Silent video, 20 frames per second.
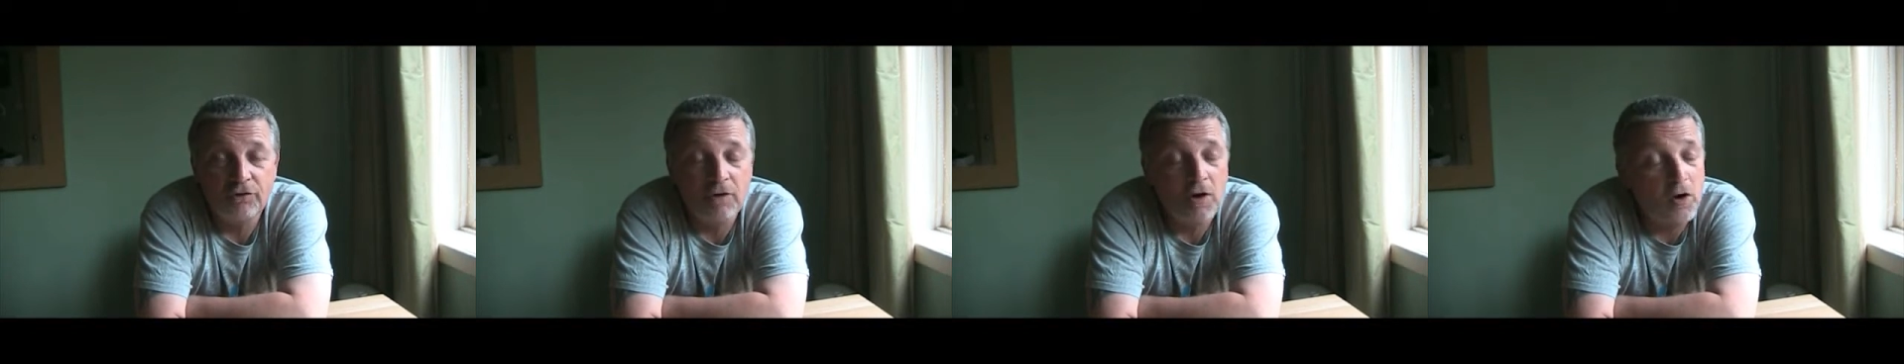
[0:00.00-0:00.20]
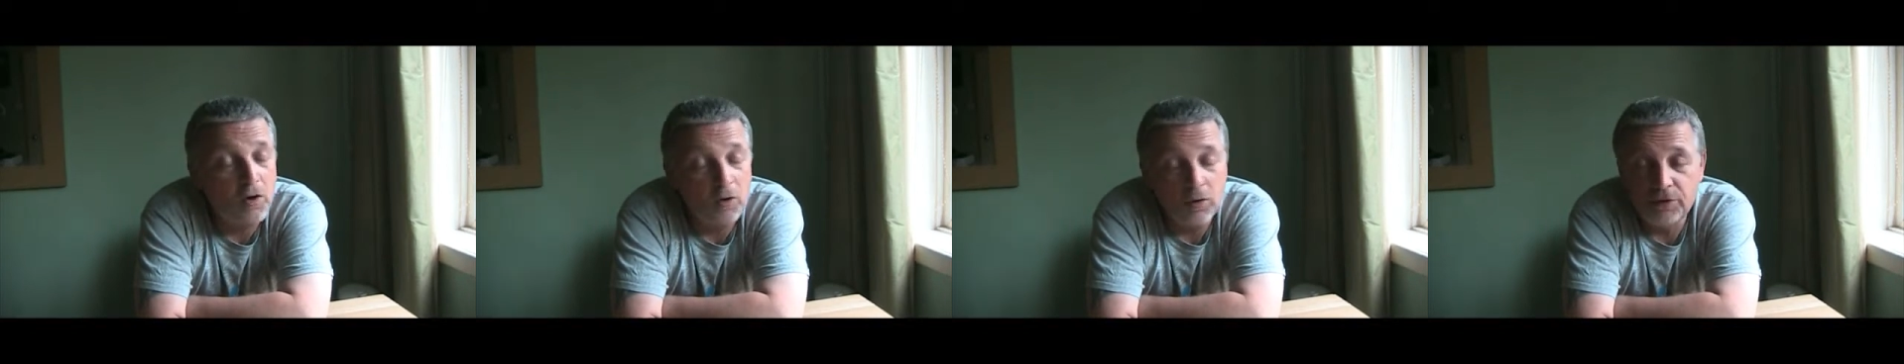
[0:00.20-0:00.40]
are
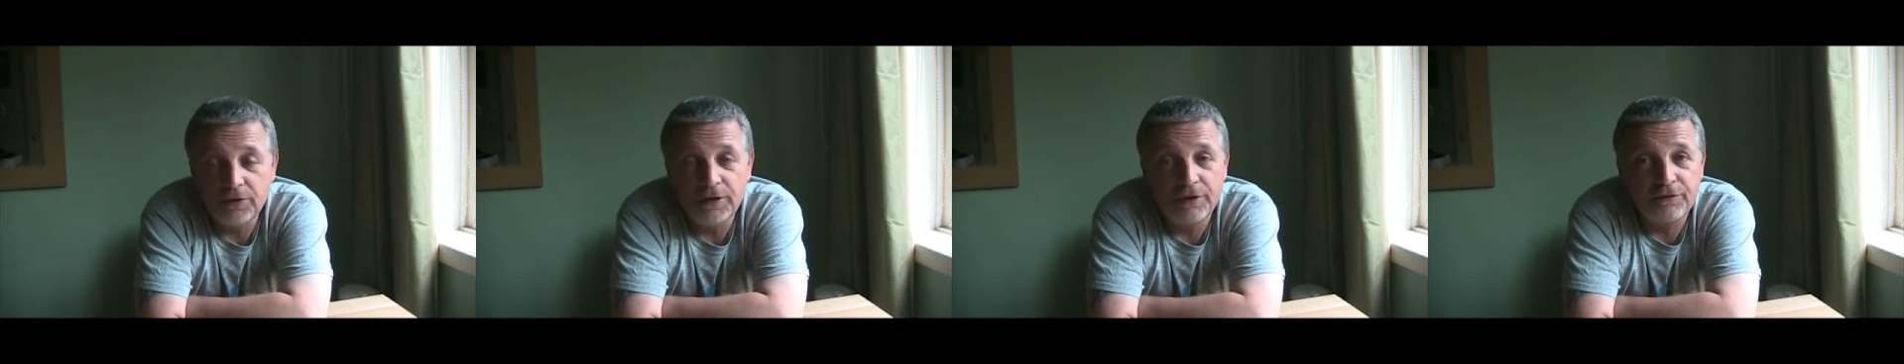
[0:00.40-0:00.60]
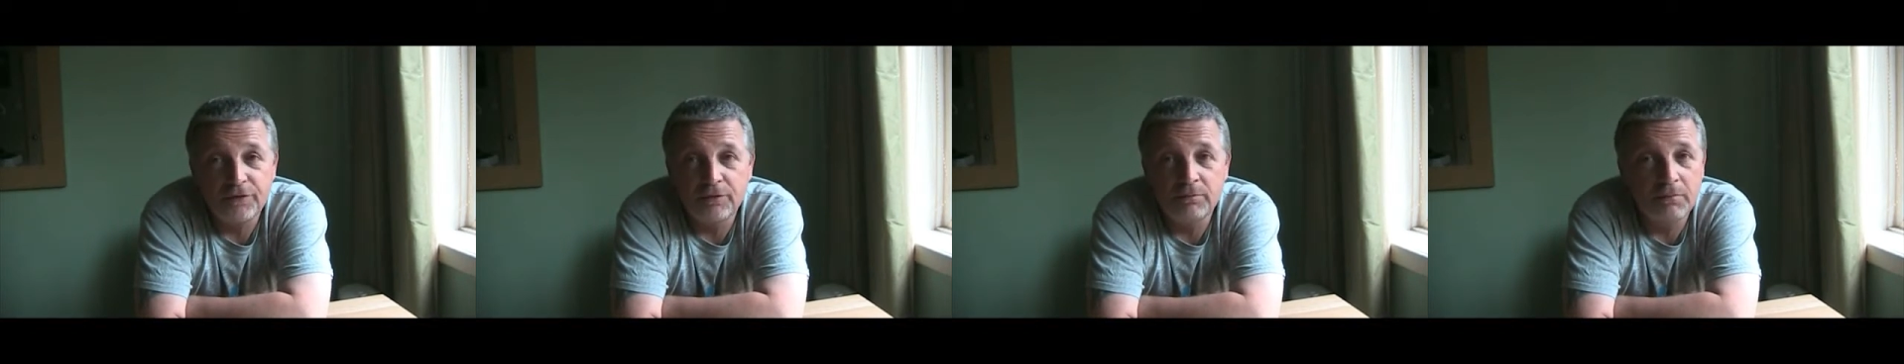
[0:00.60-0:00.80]
a whole
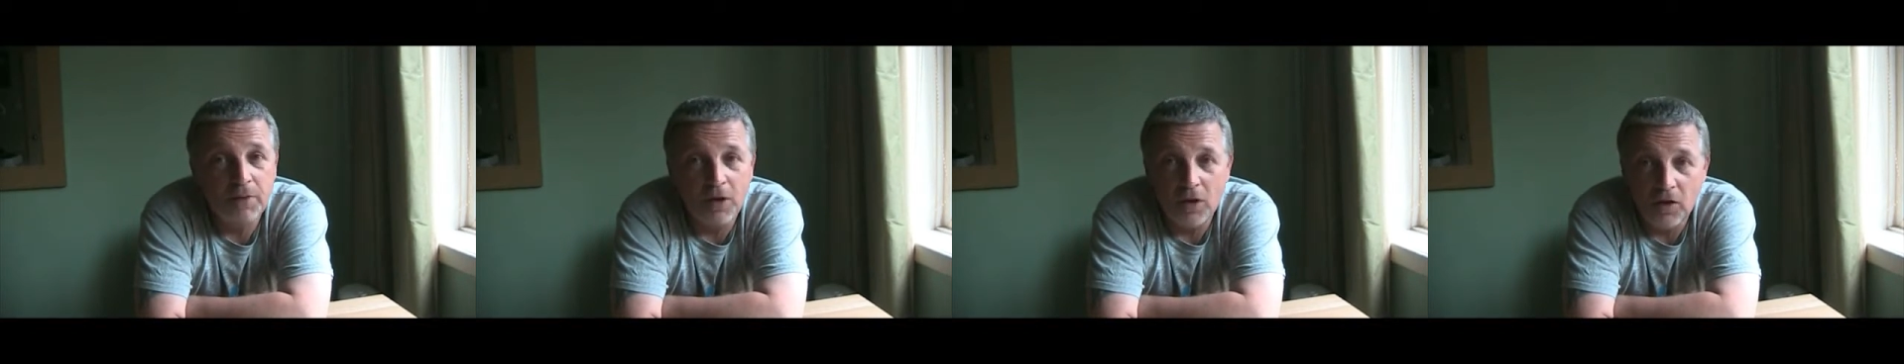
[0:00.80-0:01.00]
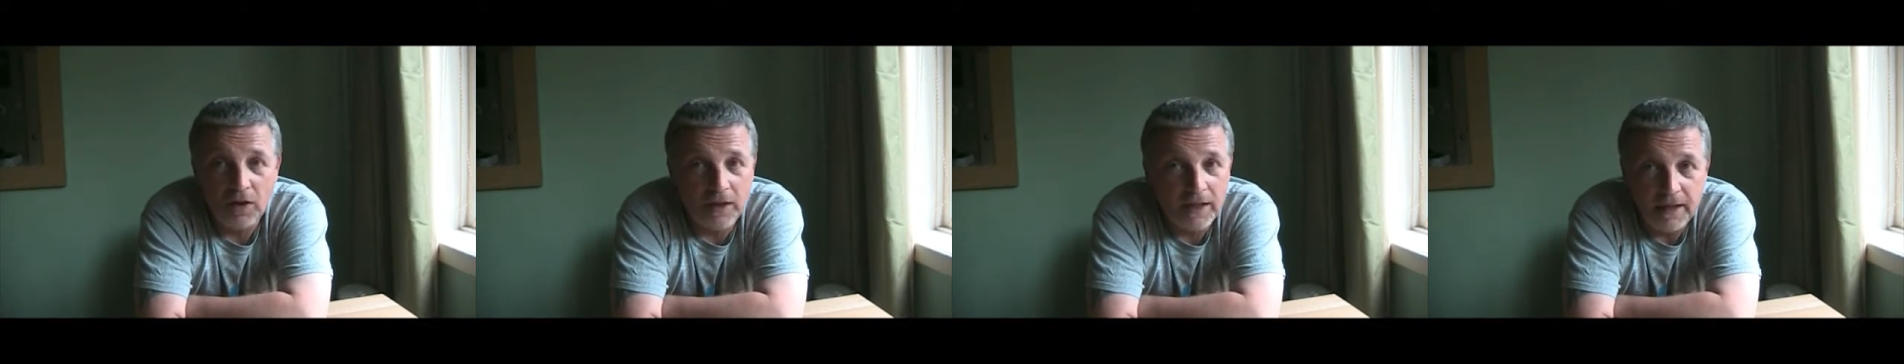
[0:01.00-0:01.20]
different
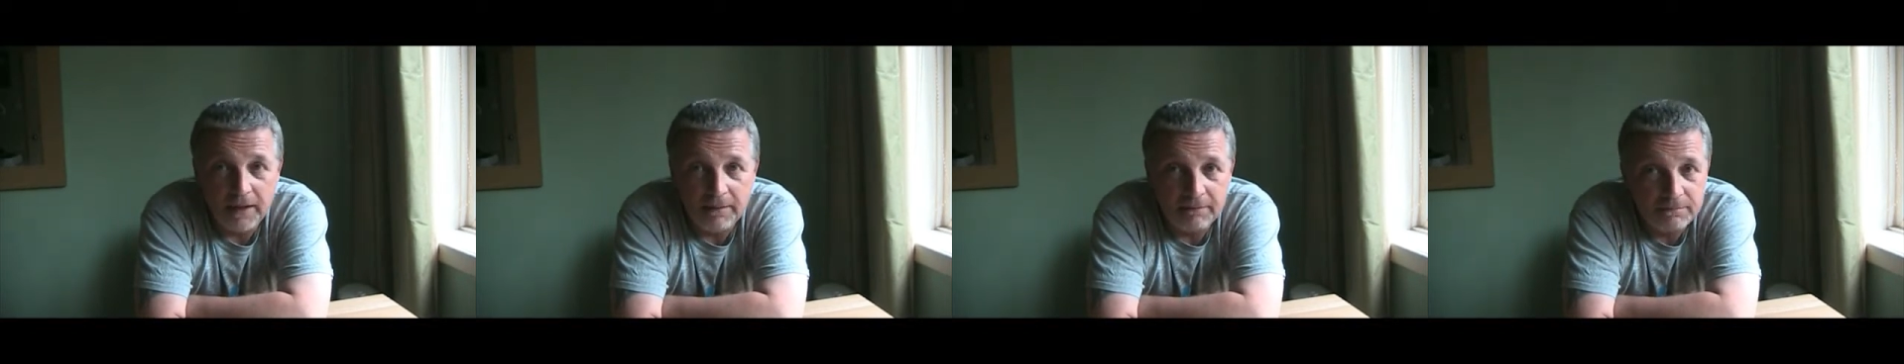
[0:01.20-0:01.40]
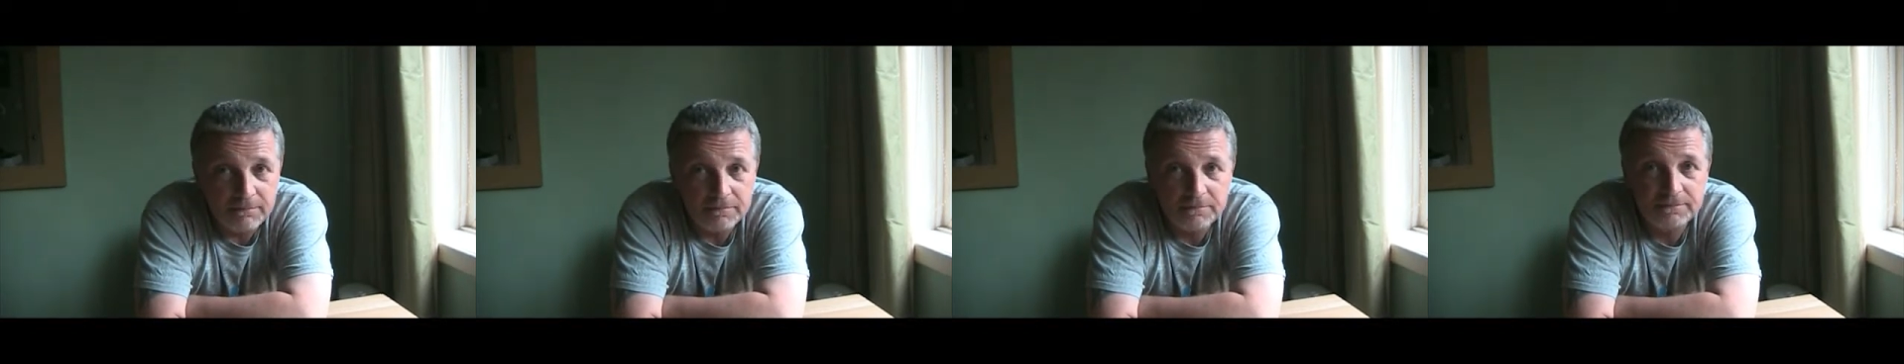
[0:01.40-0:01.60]
ball
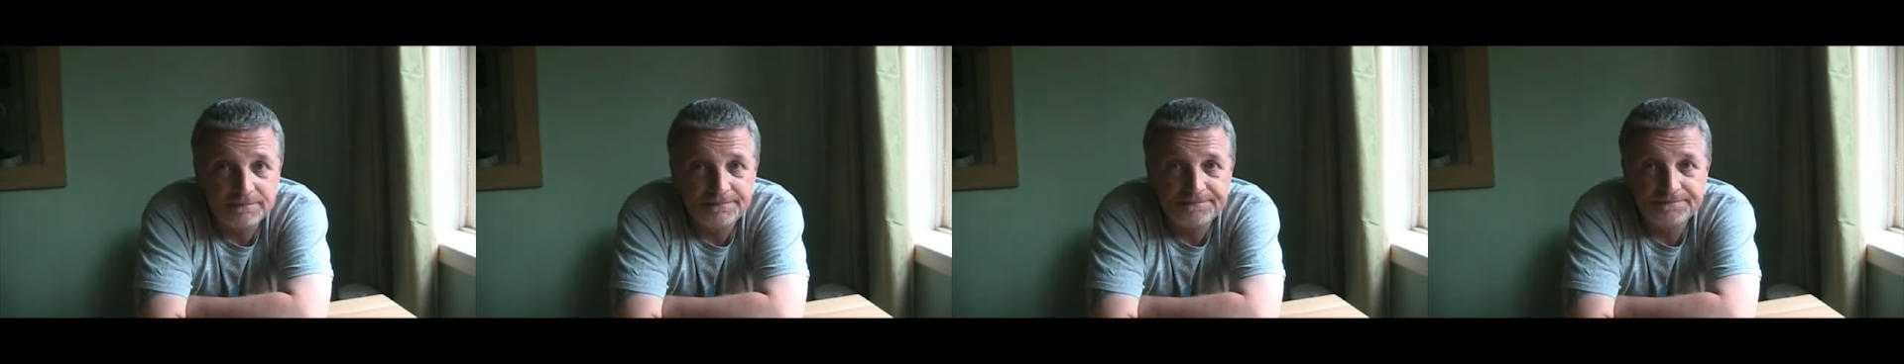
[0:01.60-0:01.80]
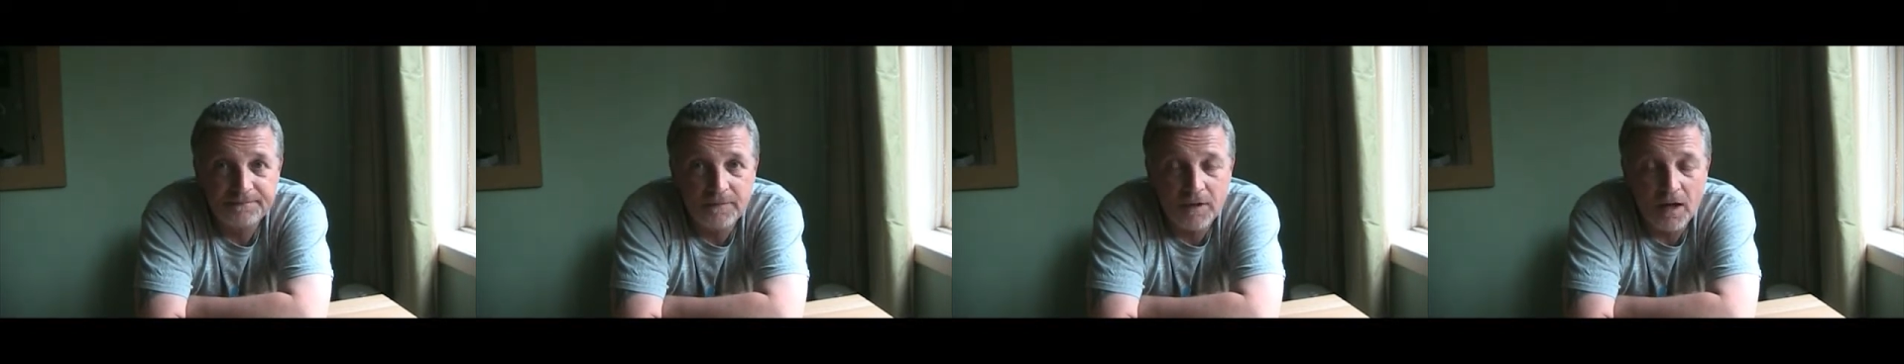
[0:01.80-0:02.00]
game,
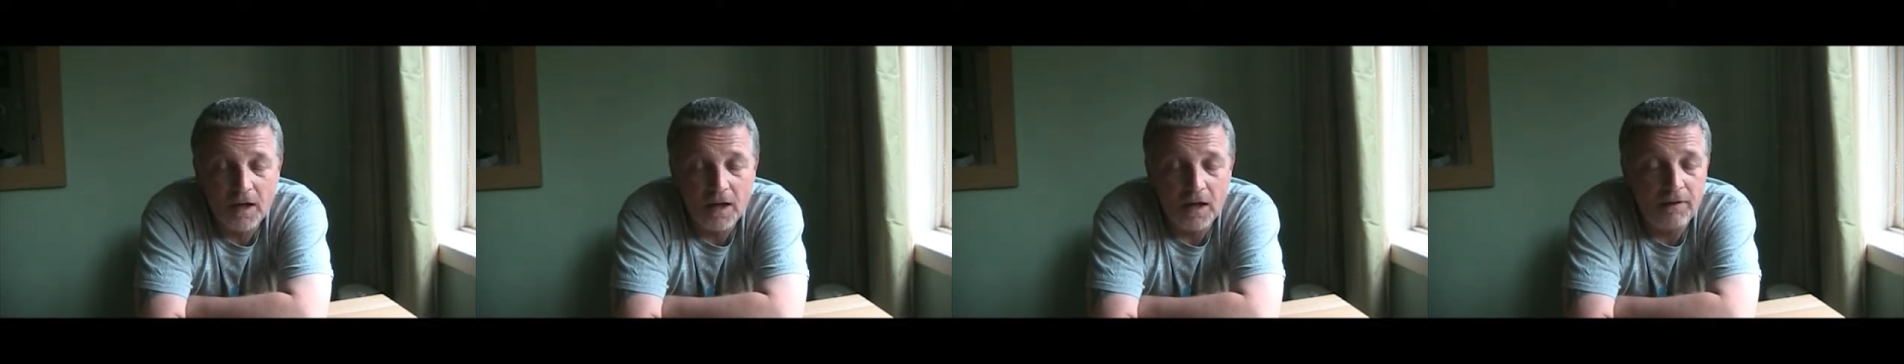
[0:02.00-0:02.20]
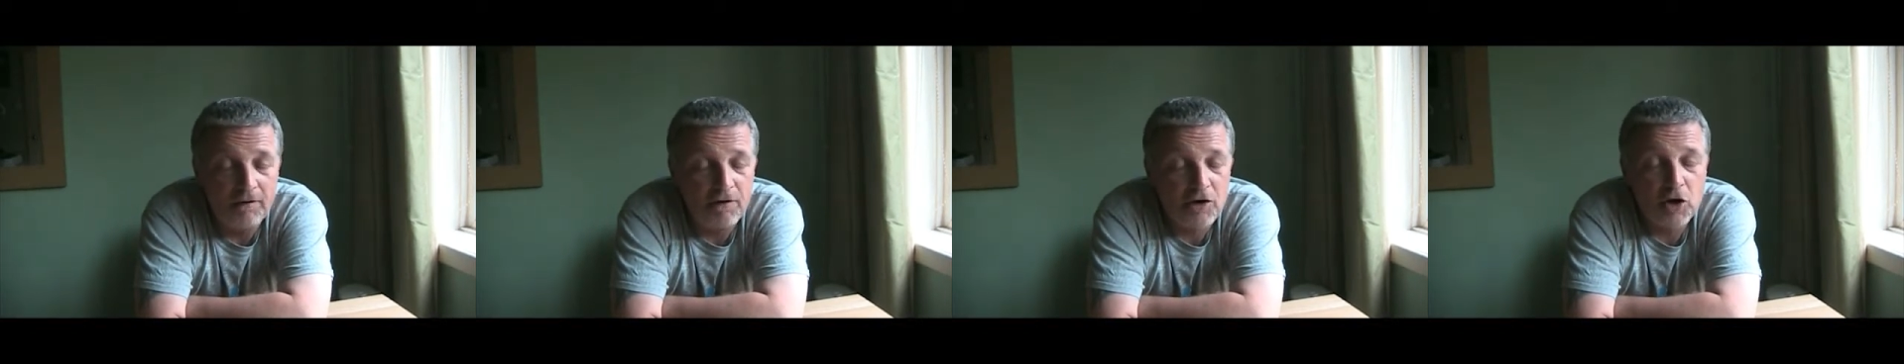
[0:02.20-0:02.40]

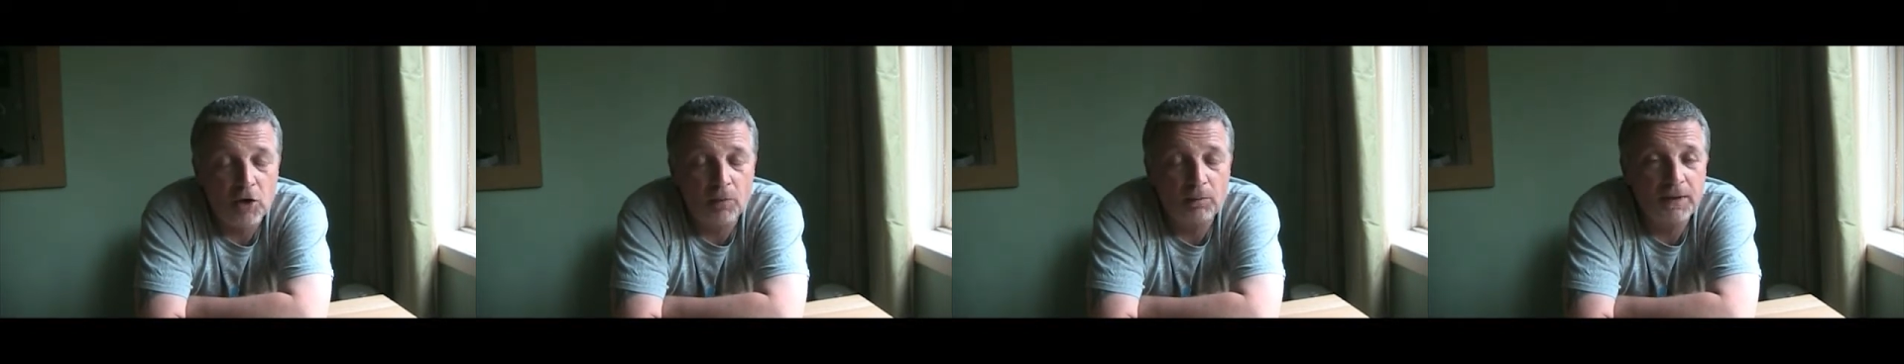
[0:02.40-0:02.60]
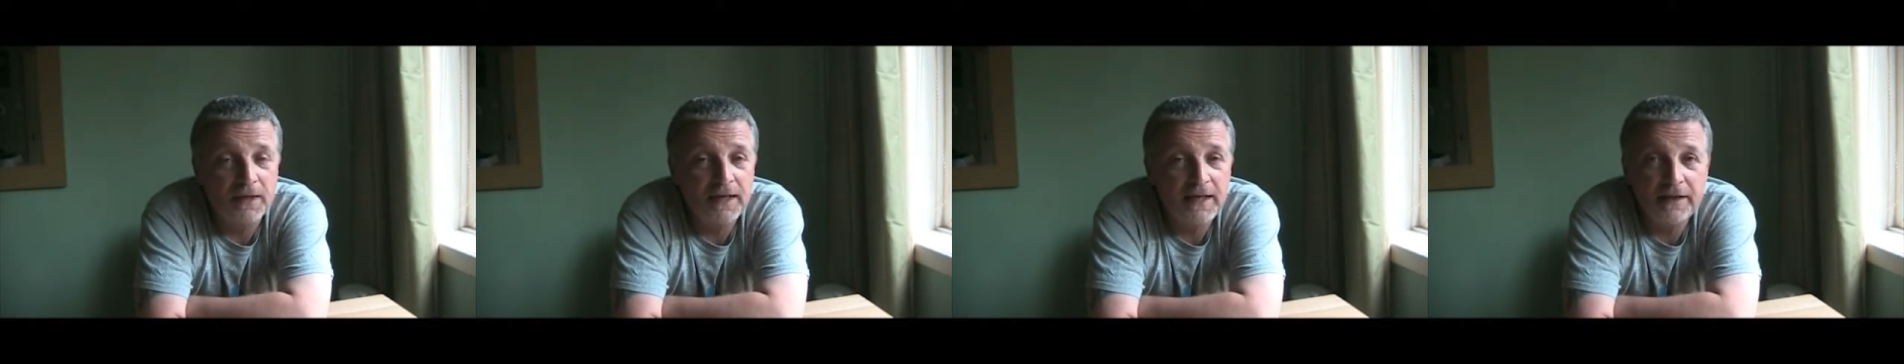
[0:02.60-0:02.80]
and they're a
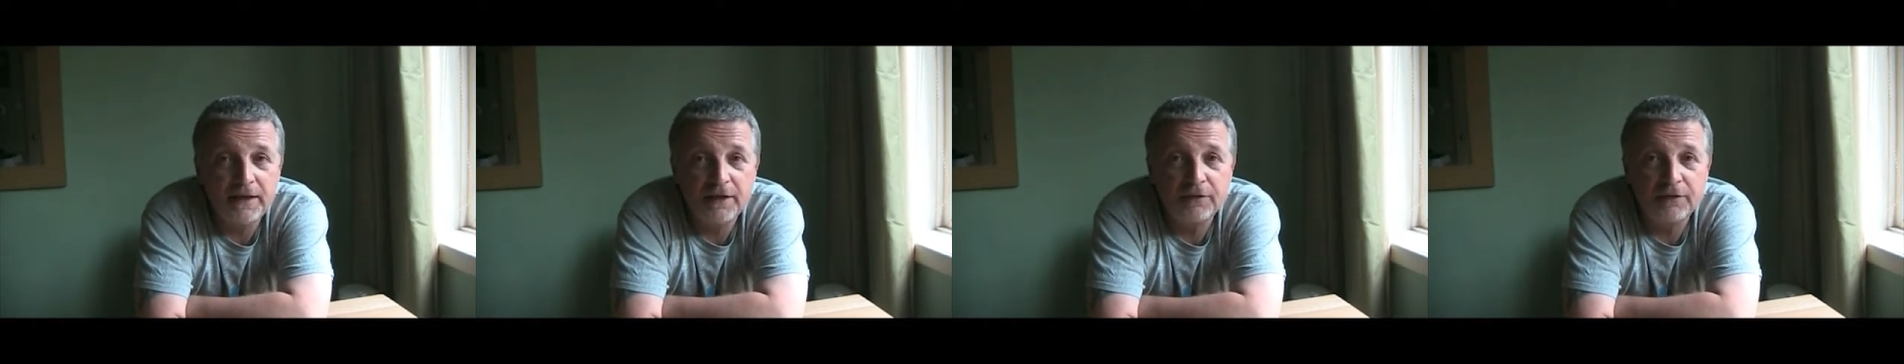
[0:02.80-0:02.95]
completely